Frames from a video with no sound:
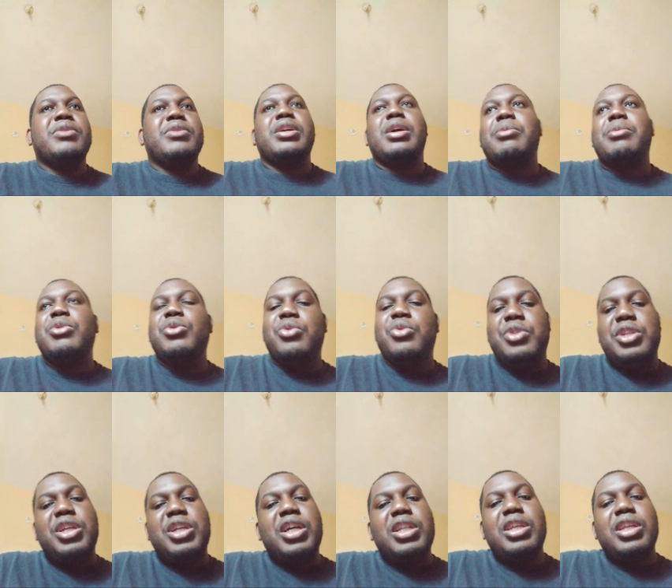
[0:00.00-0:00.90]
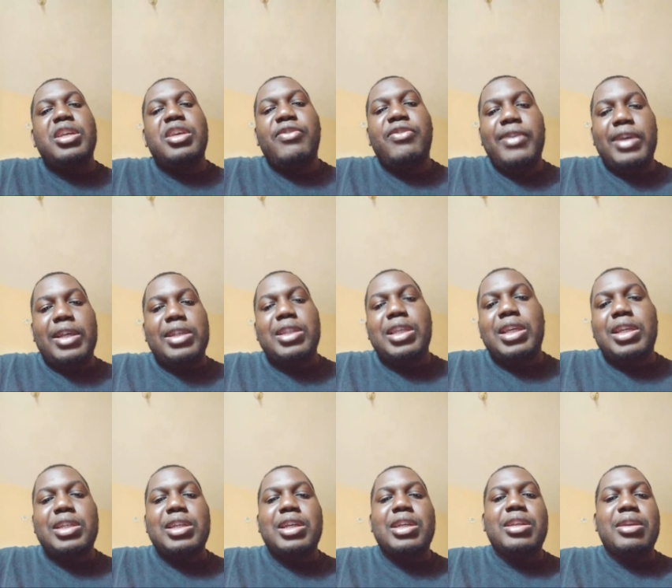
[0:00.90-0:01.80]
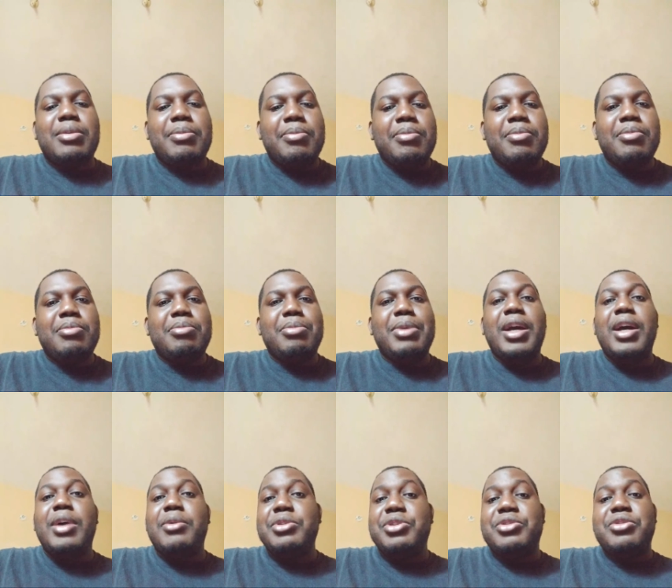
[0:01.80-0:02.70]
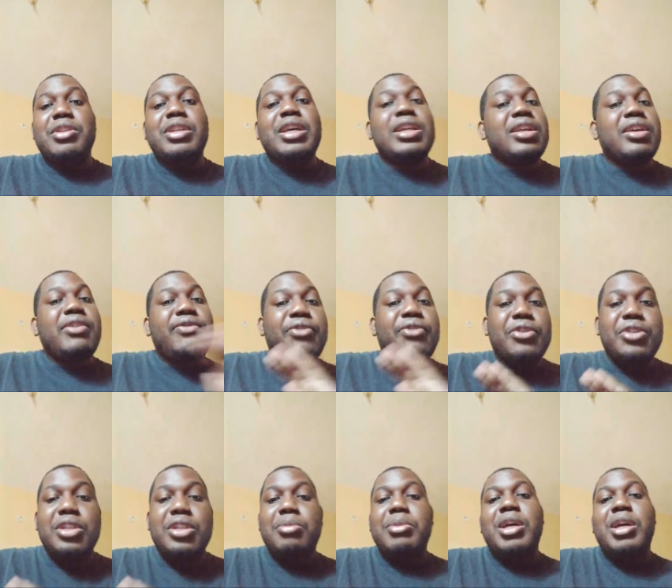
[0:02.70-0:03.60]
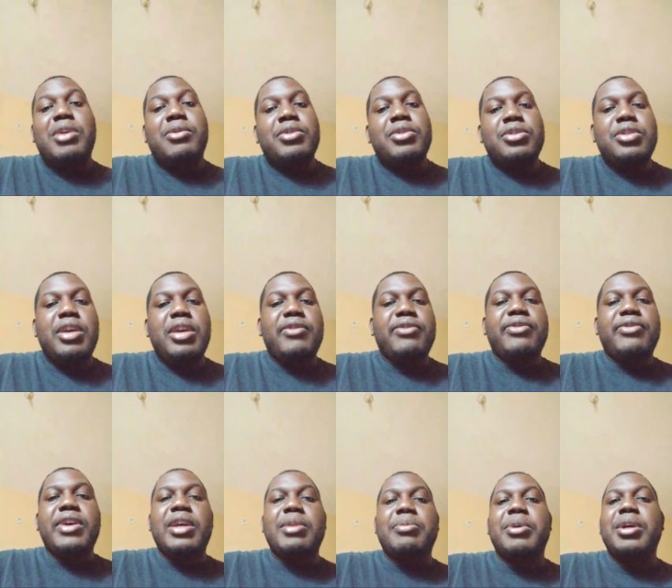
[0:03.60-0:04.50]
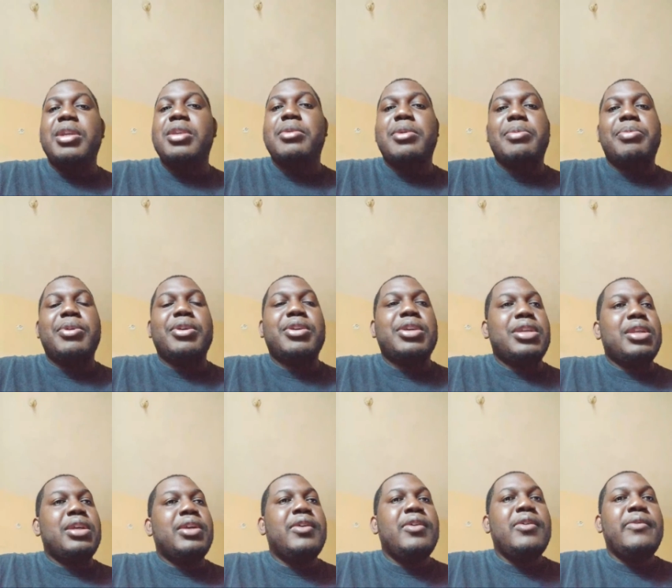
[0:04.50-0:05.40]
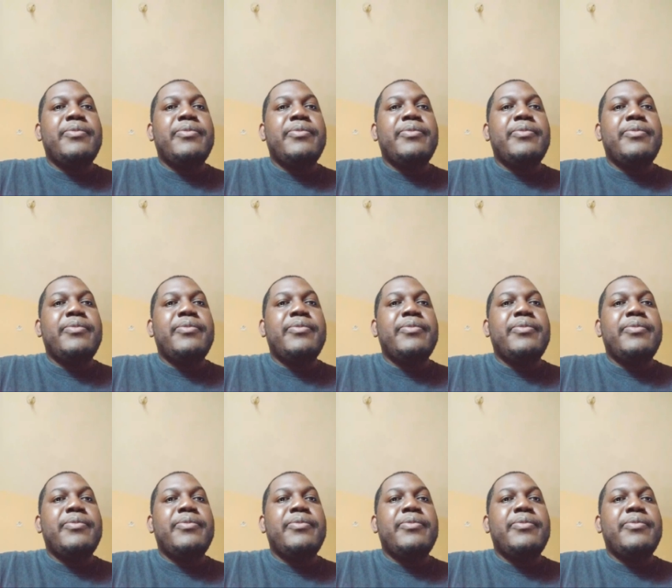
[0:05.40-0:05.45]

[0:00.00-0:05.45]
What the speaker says: And me know which are the effect section them. Me always that's the first thing me always try to find on the plugin there.